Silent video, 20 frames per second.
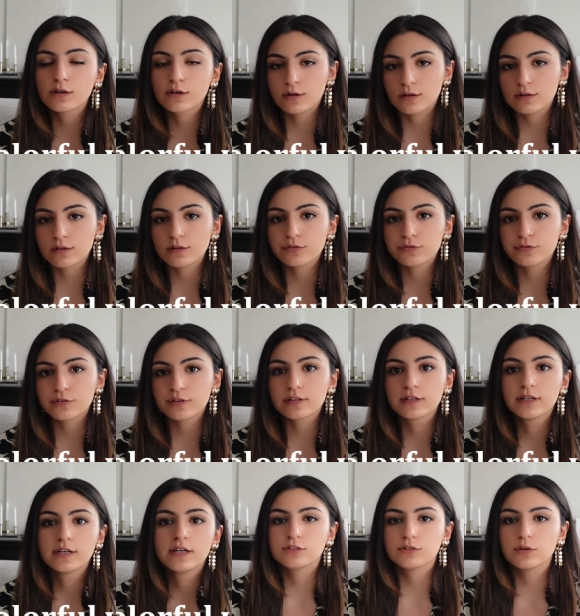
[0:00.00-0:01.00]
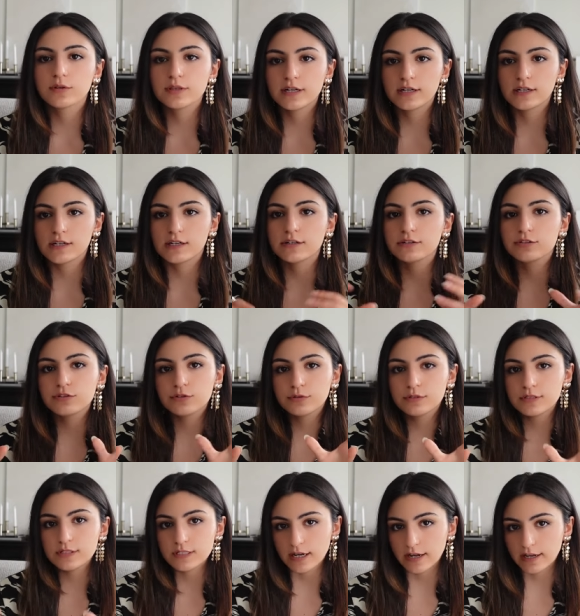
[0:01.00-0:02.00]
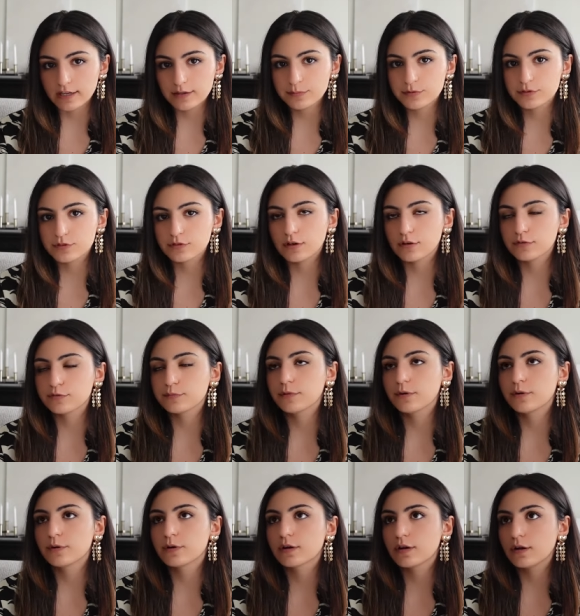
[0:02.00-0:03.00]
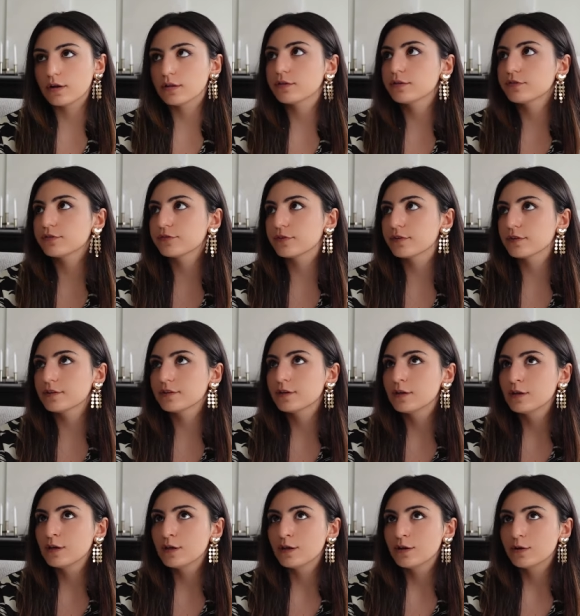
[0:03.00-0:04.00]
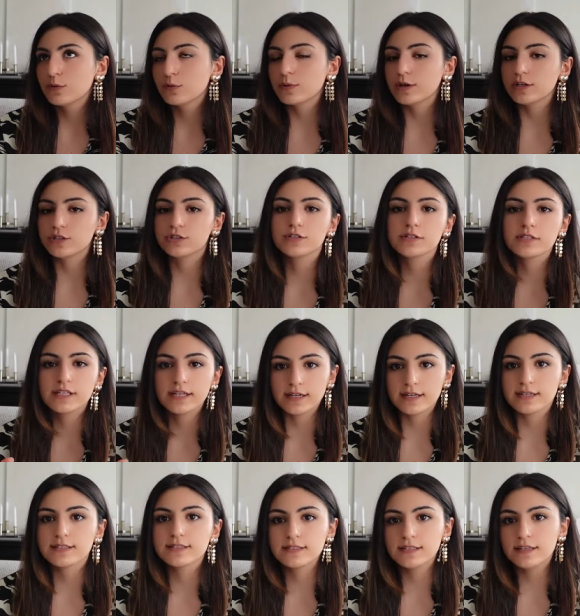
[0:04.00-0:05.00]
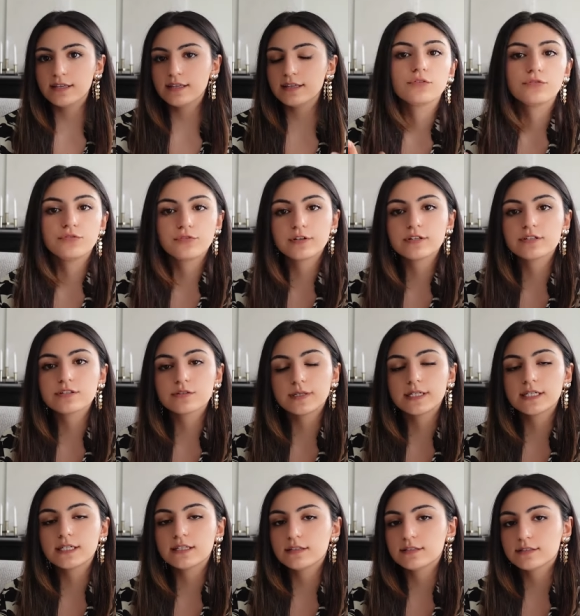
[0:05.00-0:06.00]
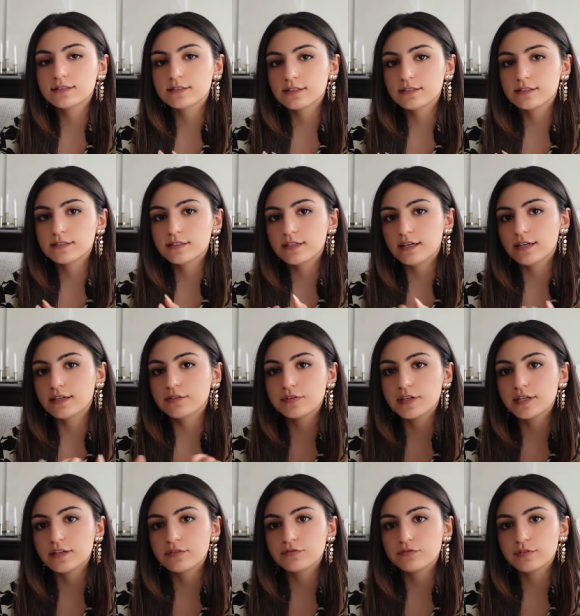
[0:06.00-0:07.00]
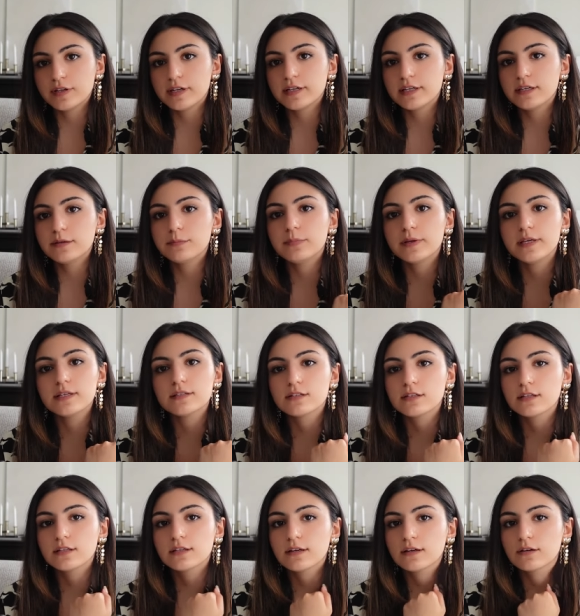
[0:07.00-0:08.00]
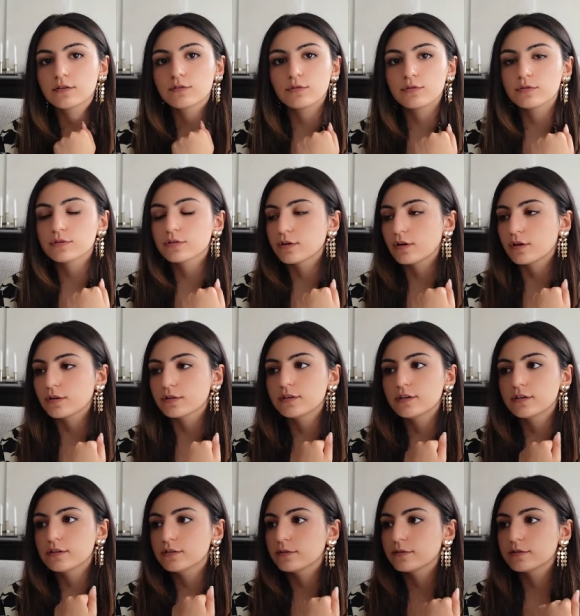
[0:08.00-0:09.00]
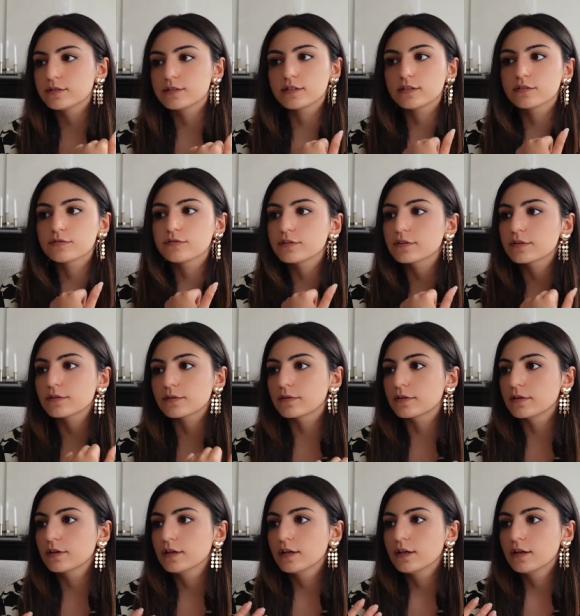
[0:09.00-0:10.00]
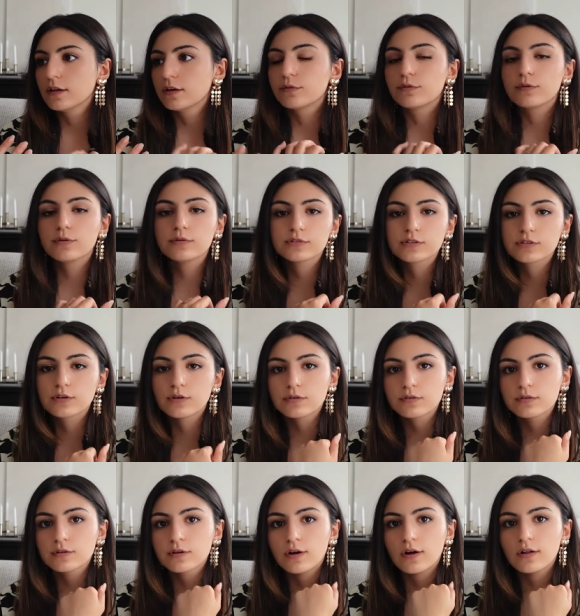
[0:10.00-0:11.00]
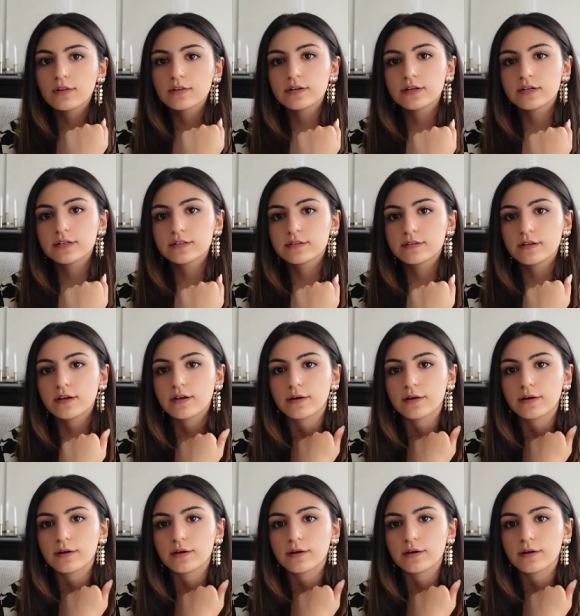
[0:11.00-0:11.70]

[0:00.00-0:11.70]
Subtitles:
colorful. So there are two types of more colorful watches that I see. First one is that they have a very basic gold colored or silver or rose gold colored